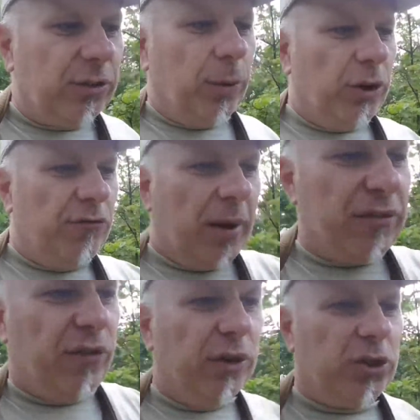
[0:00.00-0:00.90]
is one of
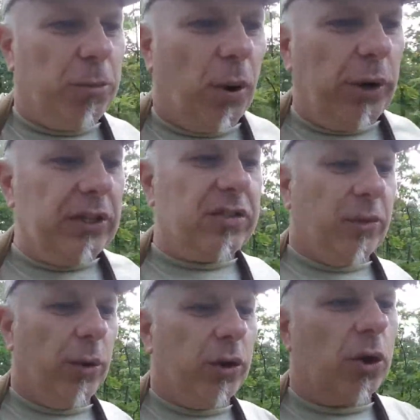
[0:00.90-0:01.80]
my first points
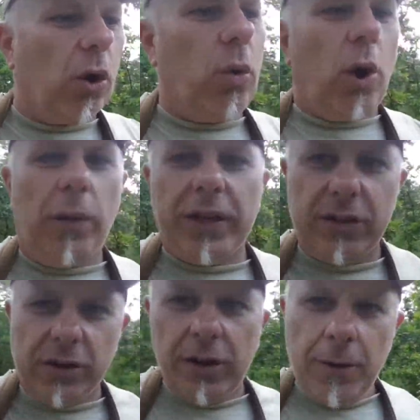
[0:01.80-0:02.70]
I want to go on
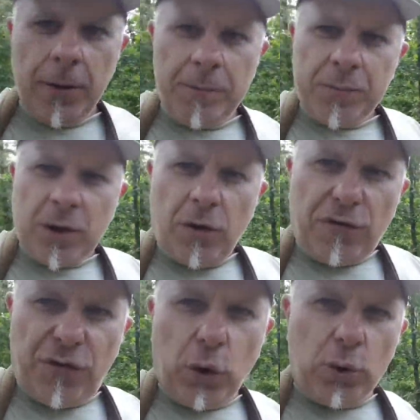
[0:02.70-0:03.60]
it.
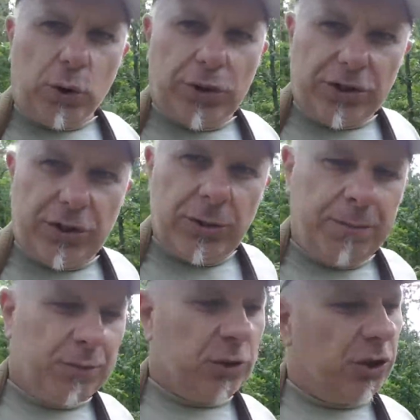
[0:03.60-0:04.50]
Focus.
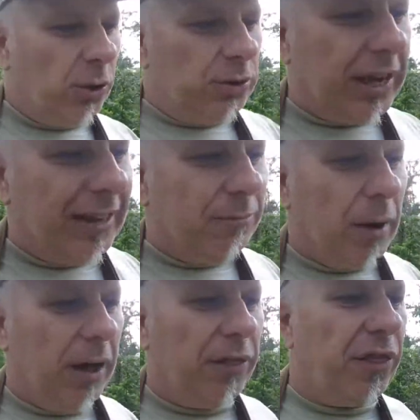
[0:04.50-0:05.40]
So that
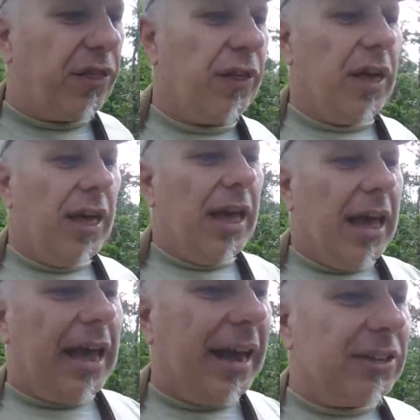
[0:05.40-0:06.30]
month
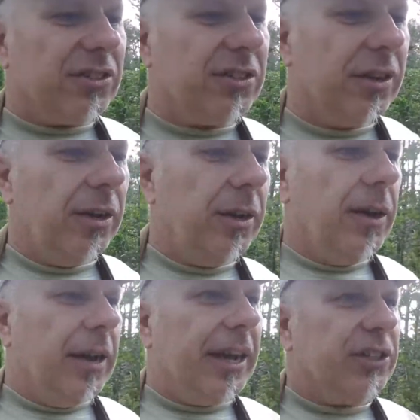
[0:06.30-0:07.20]
has
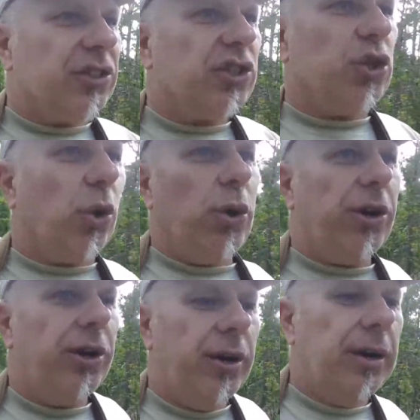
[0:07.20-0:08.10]
in
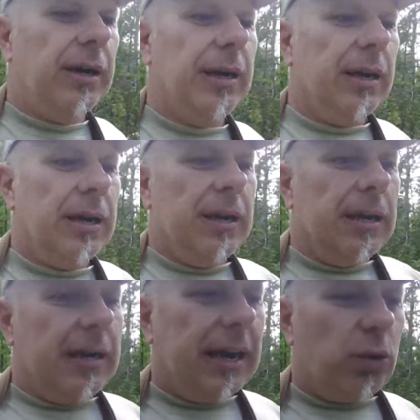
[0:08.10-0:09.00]
store
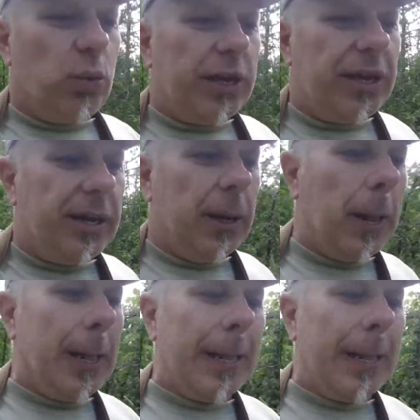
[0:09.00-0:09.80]
that we